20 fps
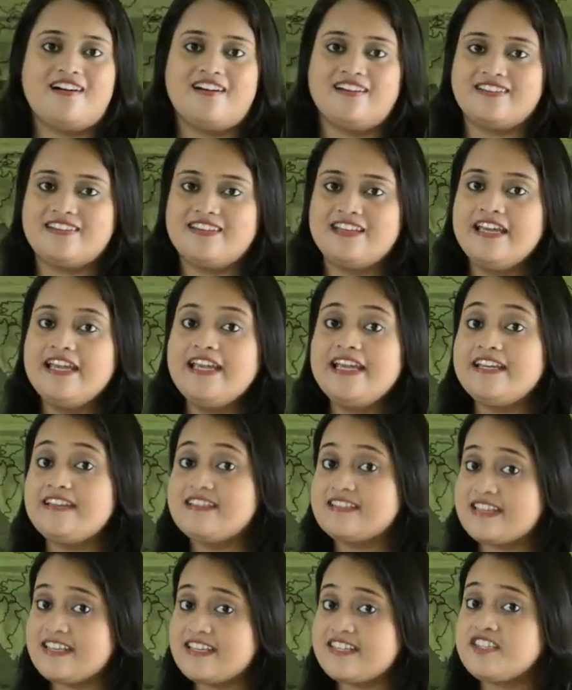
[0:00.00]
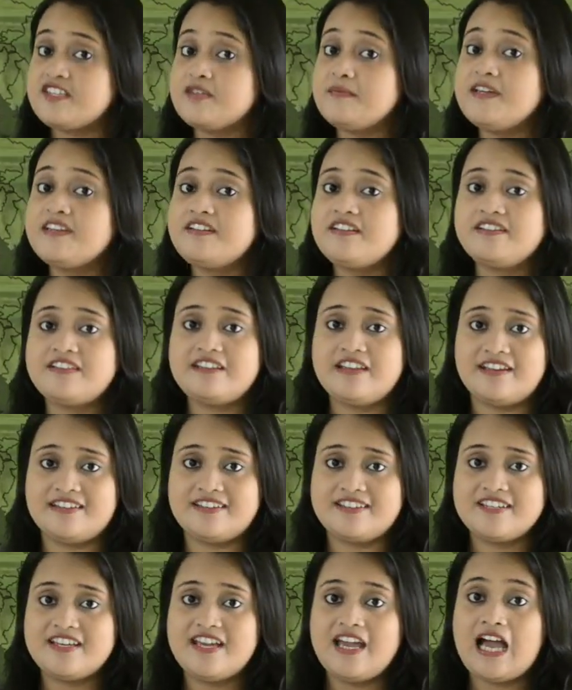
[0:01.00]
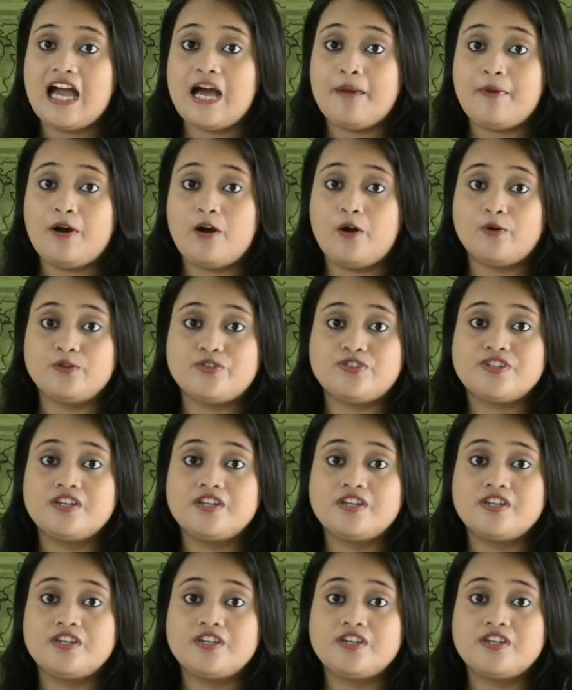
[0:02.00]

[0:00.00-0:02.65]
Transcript: Earth, it is estimated that about